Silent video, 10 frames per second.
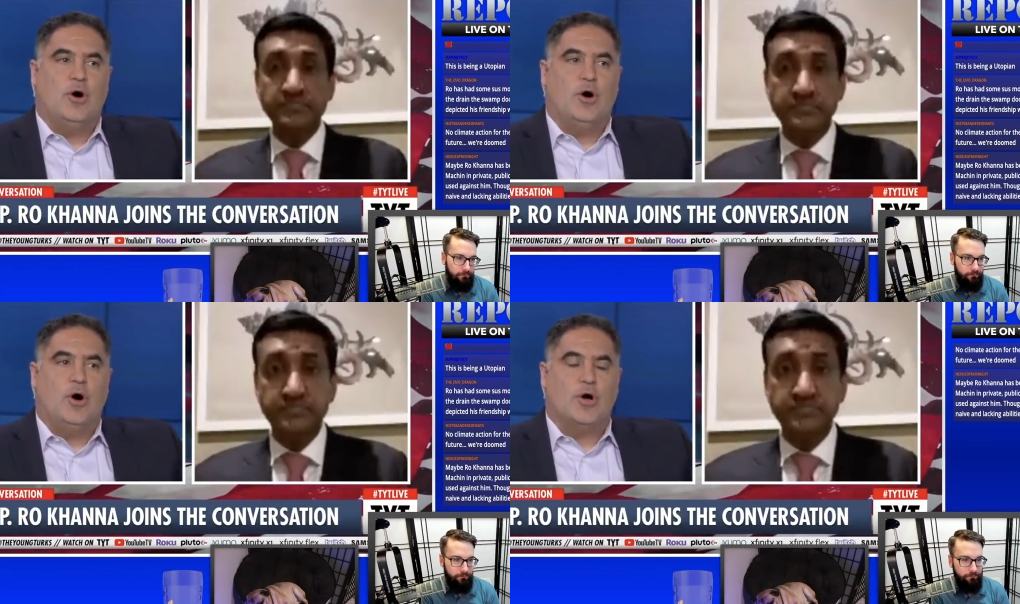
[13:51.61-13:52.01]

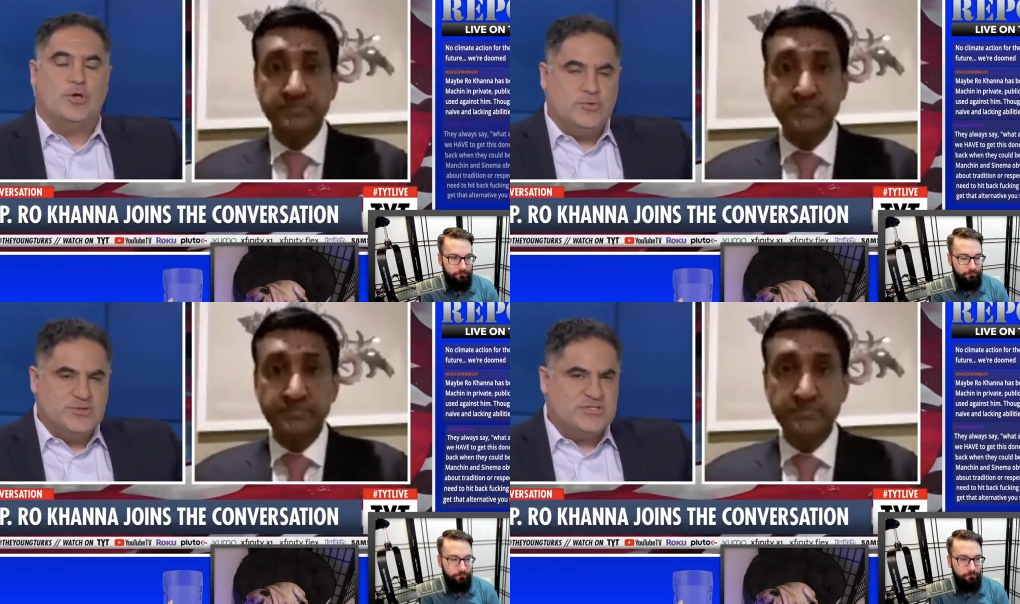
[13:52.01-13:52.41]
Speaker 1: are
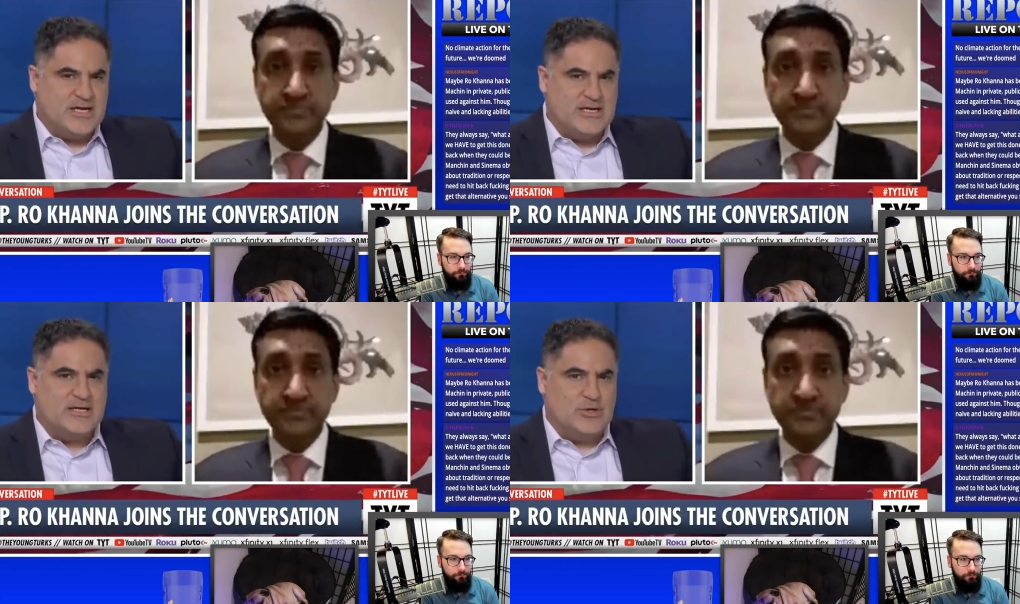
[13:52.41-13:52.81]
you
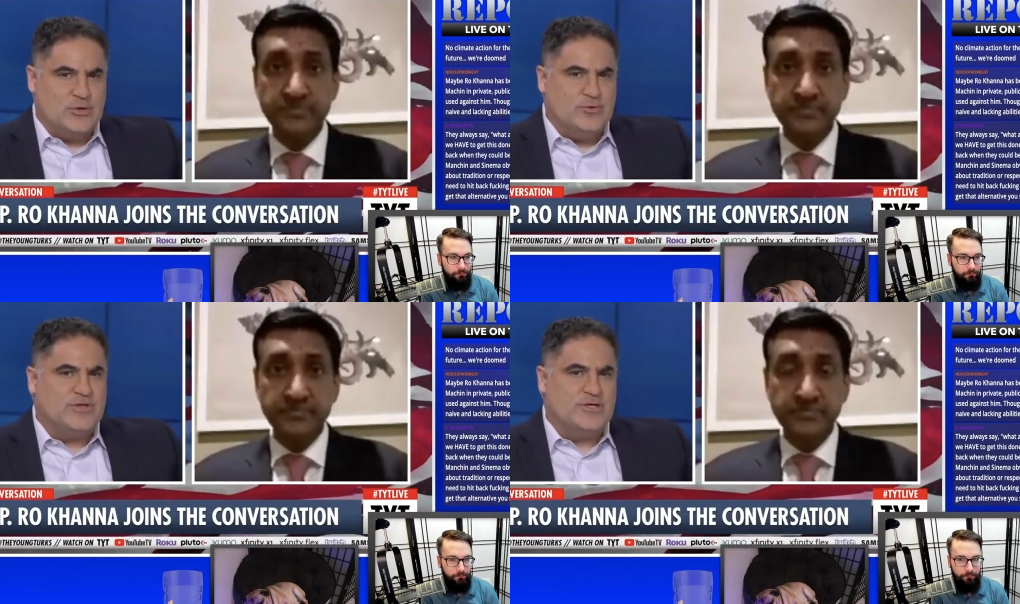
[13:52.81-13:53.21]
saying that you
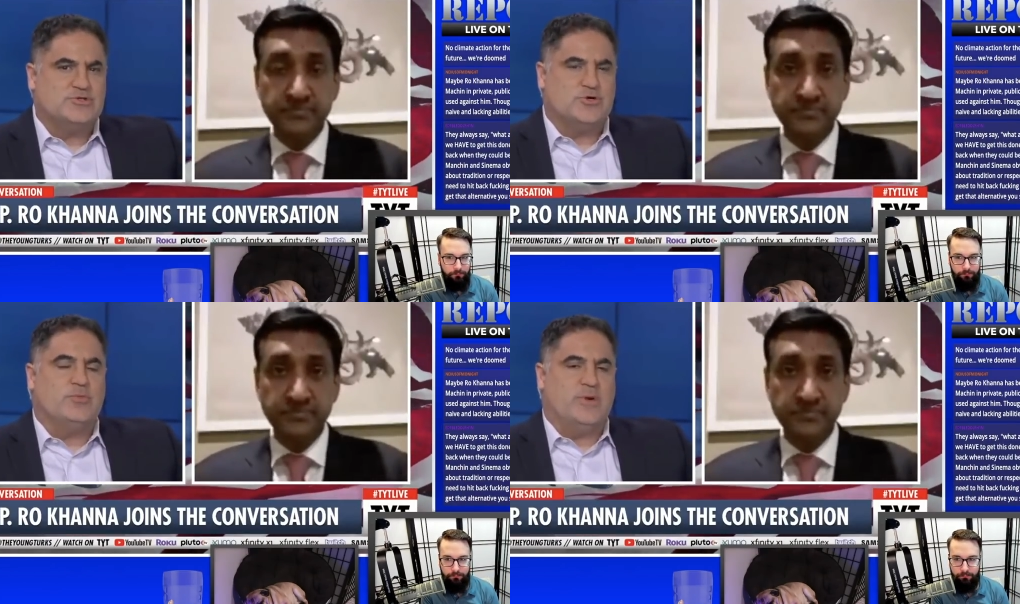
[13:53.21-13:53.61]
think
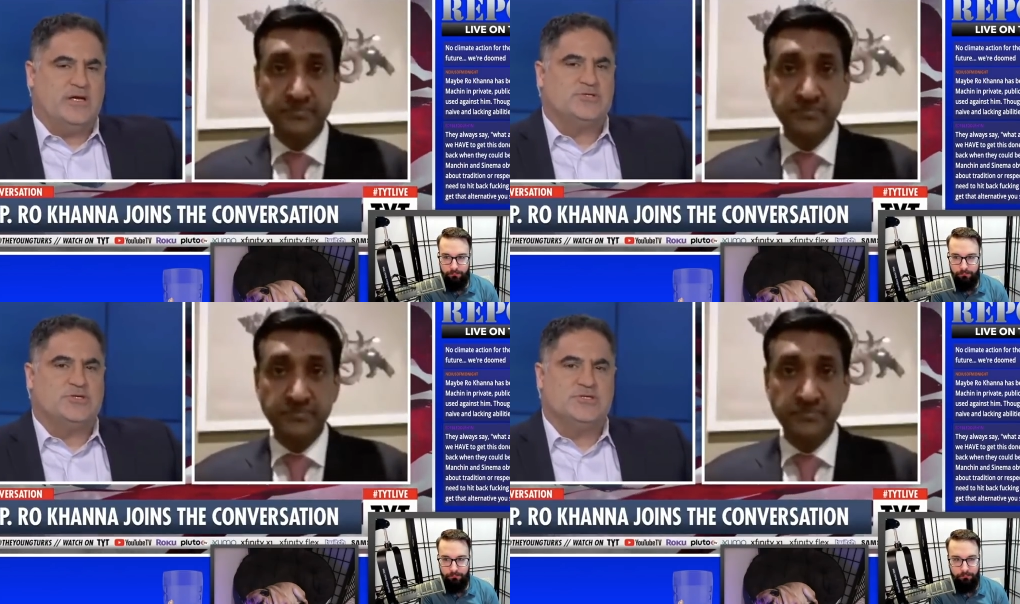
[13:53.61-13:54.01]
Joe
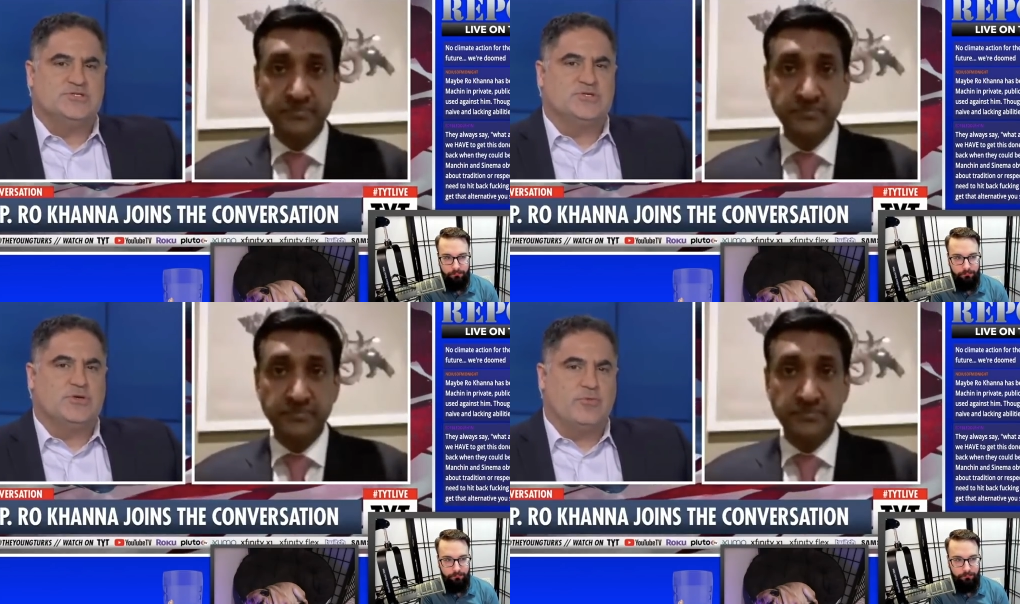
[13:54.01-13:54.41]
Manchin is
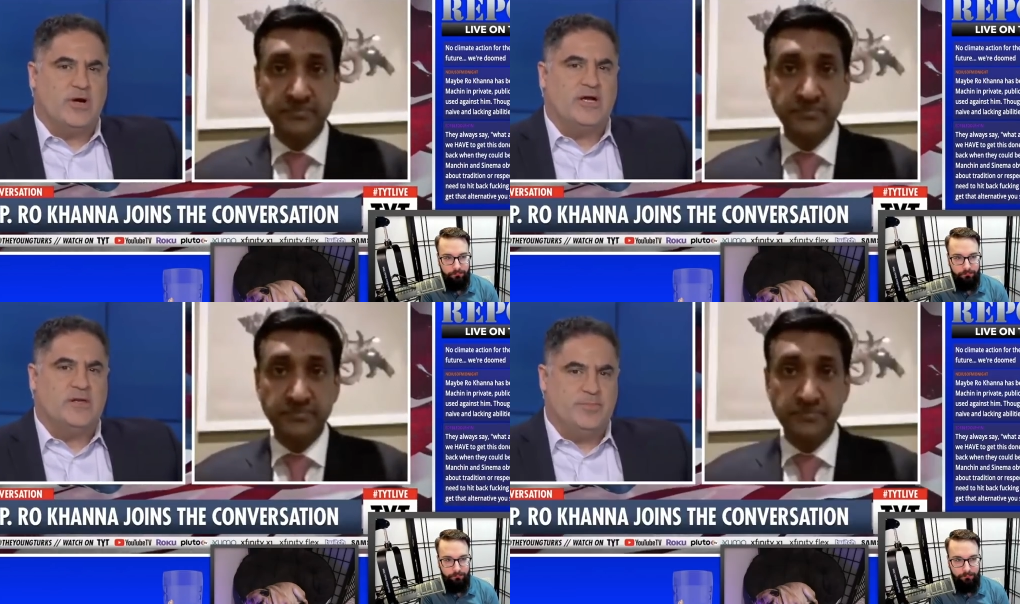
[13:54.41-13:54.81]
going to
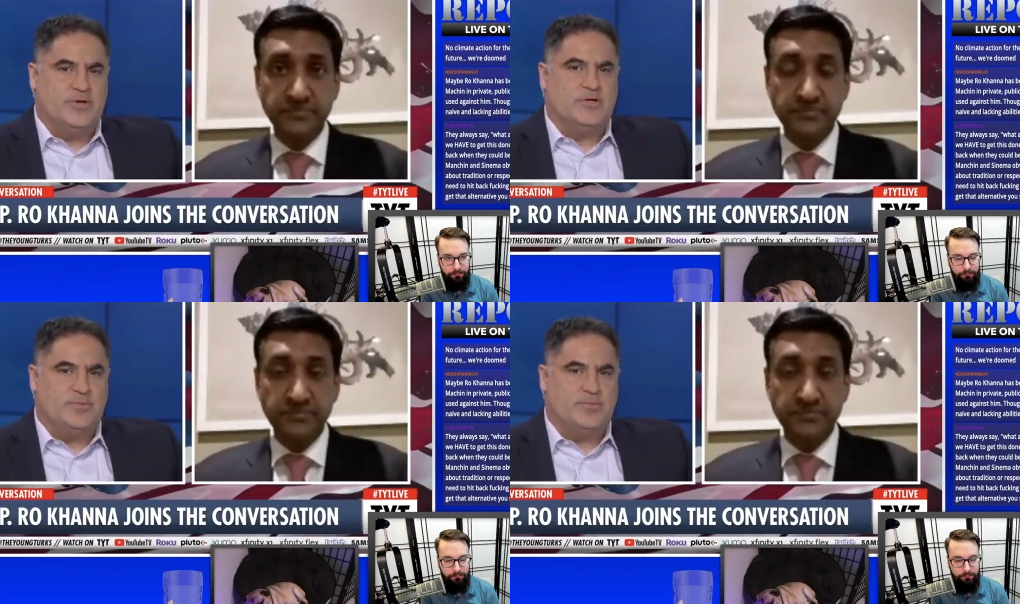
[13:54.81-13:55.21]
write a
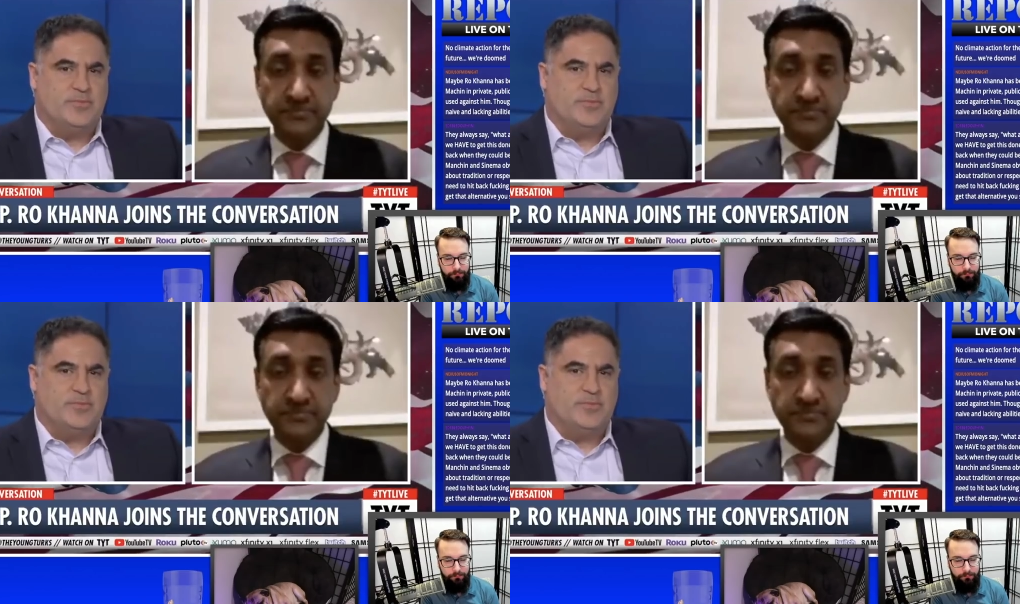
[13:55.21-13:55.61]
Build Back
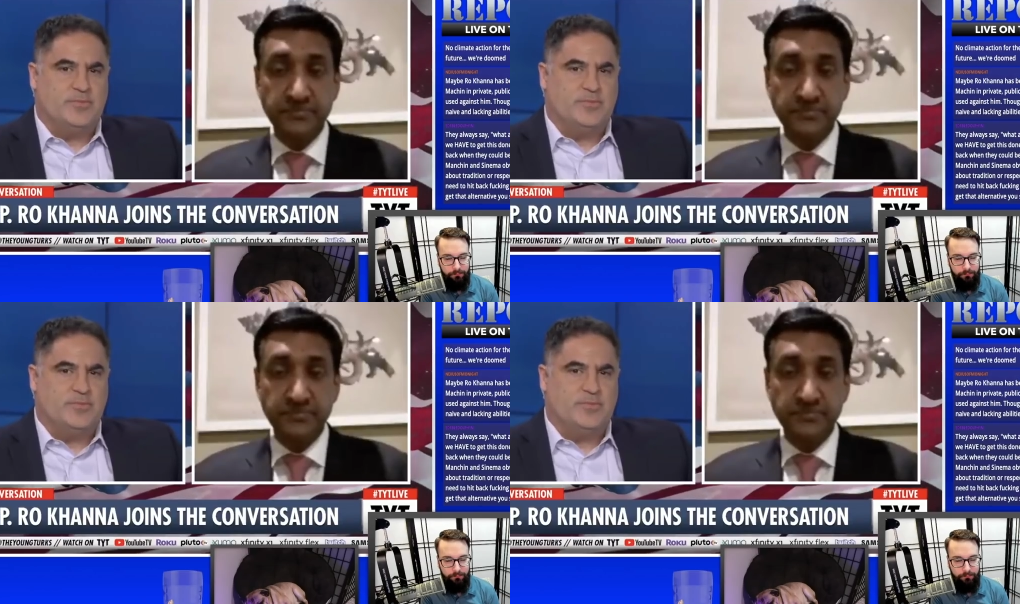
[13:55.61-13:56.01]
Better bill?
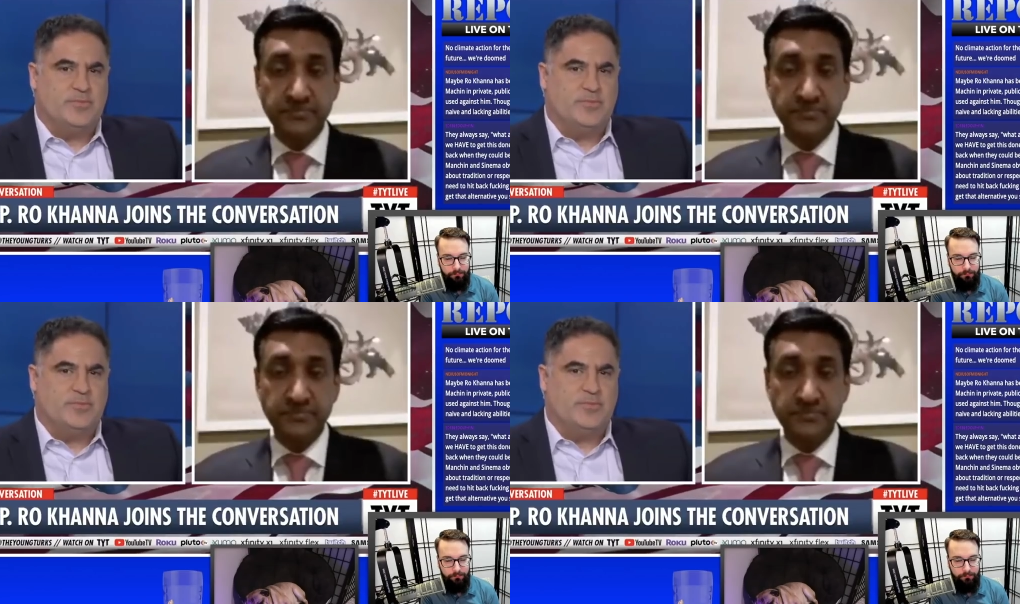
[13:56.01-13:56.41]
First of all,
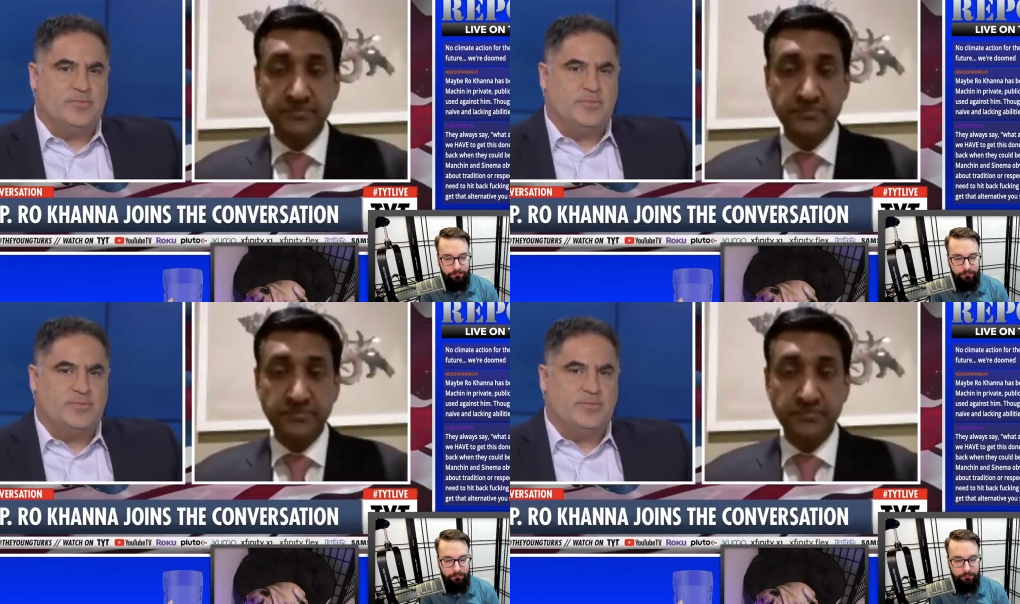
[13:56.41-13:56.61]
let's right?